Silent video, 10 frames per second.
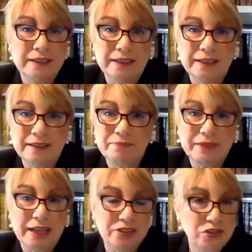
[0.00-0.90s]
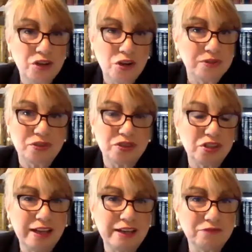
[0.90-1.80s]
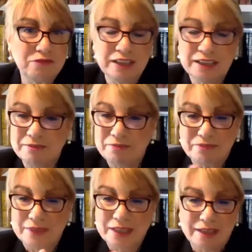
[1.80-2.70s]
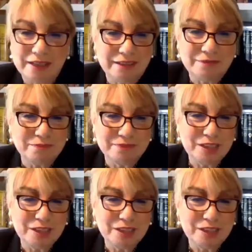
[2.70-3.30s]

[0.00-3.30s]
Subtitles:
As you know, there's a lot of